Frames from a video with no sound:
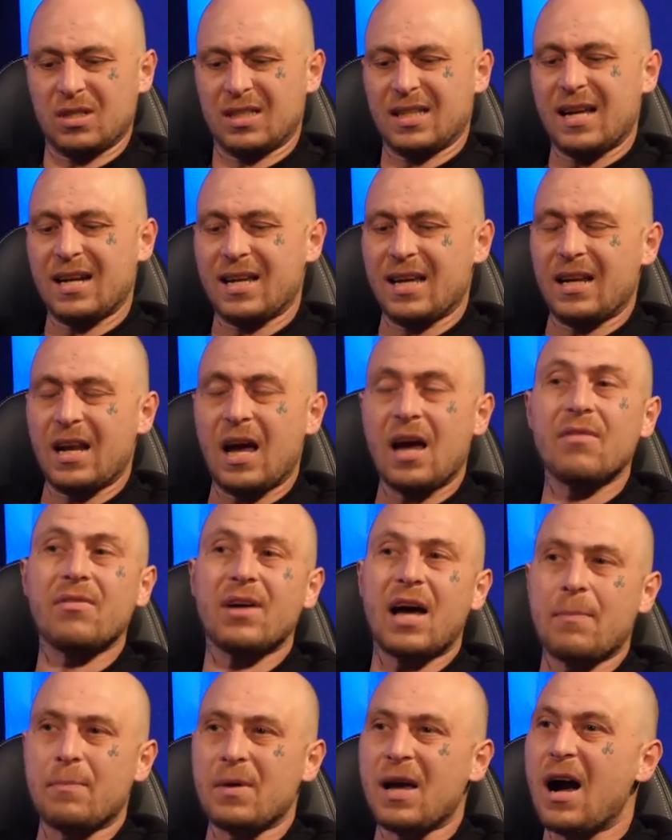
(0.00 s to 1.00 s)
started getting
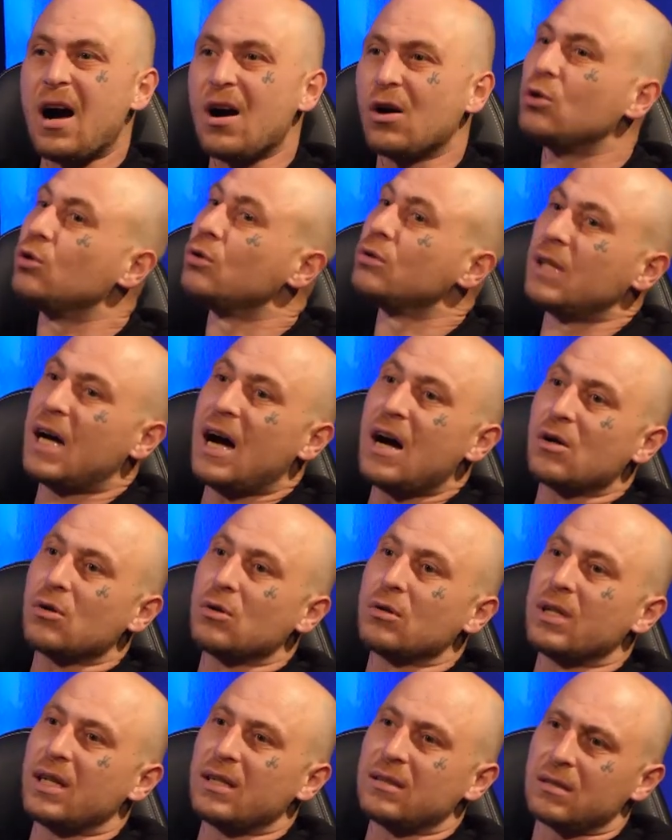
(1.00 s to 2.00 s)
over happy
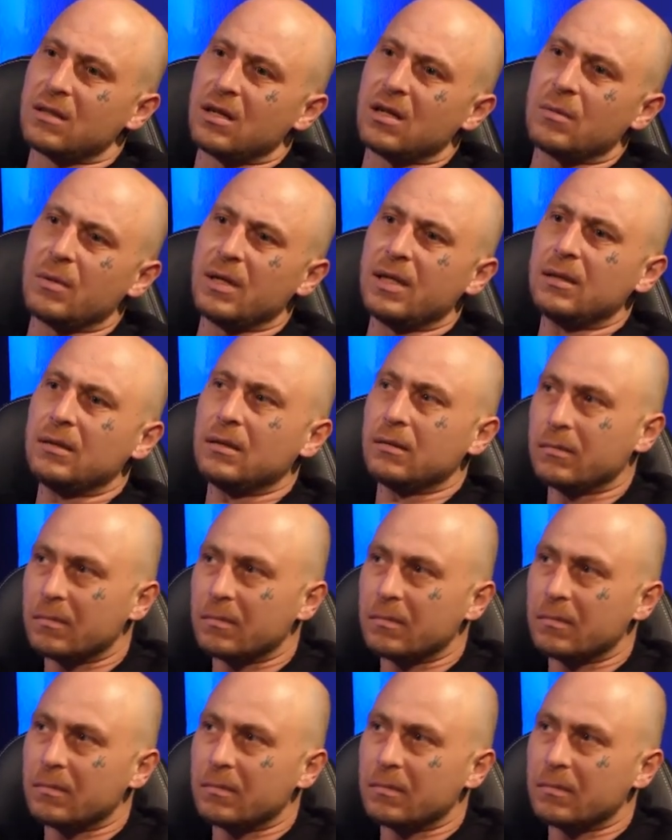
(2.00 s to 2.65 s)
hardcore and that, you know what I mean?